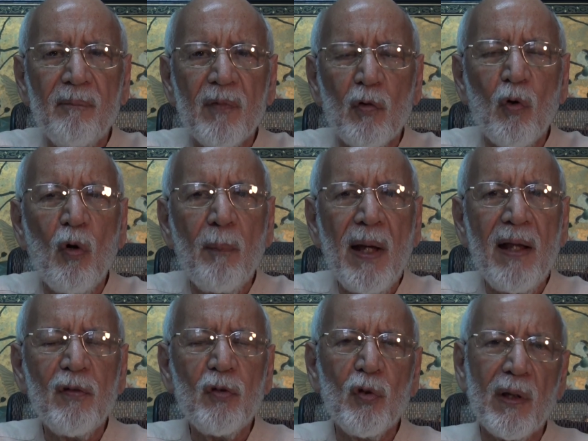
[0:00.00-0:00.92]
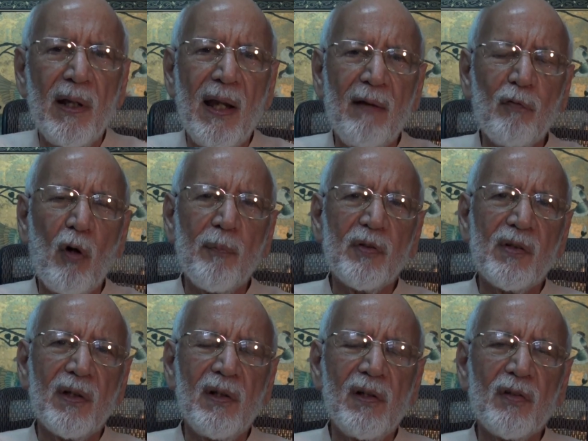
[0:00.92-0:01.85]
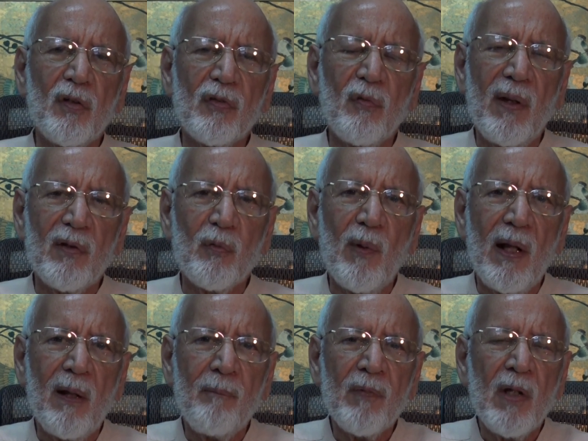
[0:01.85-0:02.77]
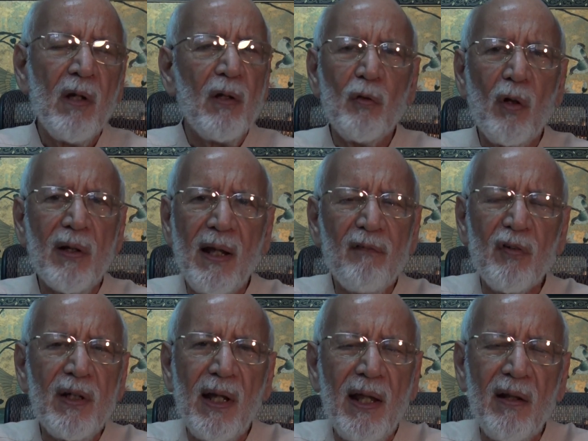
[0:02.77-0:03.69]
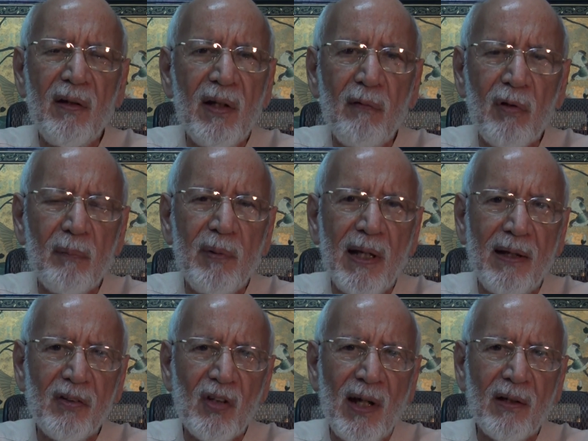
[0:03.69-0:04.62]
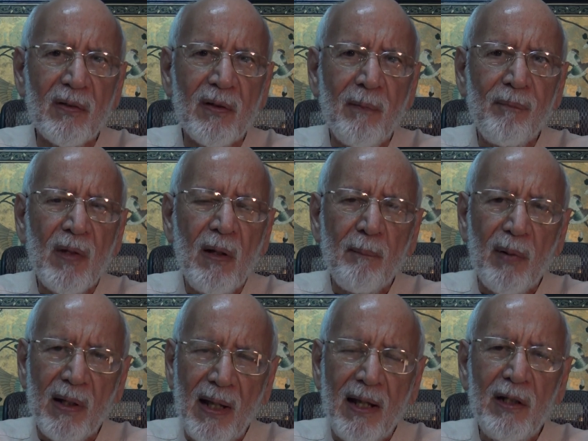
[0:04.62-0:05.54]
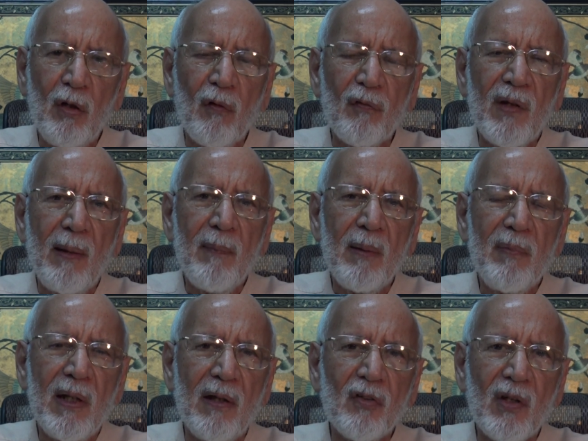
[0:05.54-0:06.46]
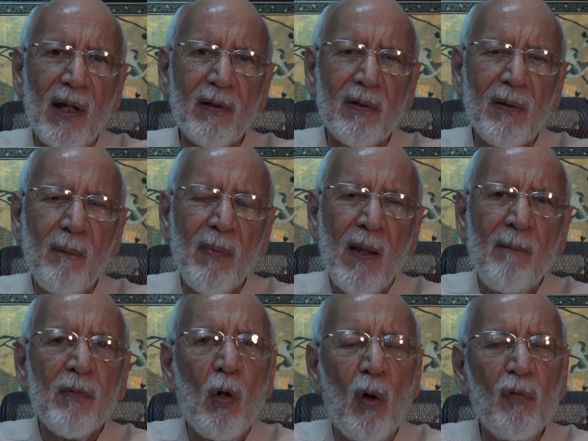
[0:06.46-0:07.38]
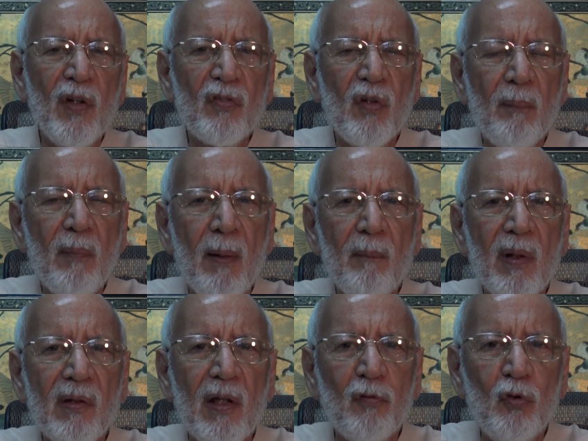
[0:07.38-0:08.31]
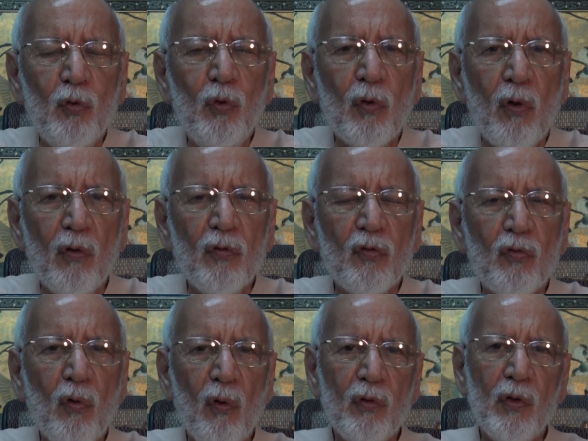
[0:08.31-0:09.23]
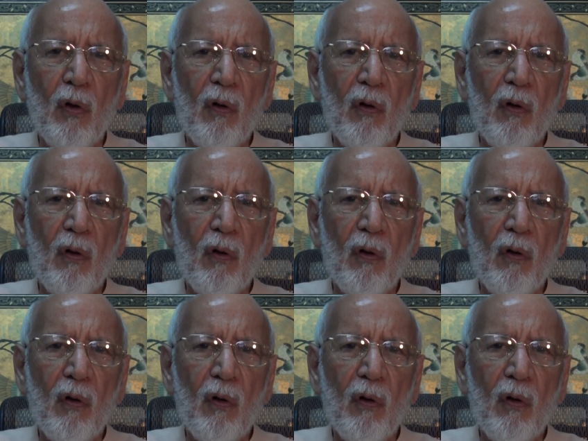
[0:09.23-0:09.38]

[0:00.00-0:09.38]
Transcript: romance, you can have obstacles as well. Not every area will be attacked, but any of them may be attacked. Always remember that you control your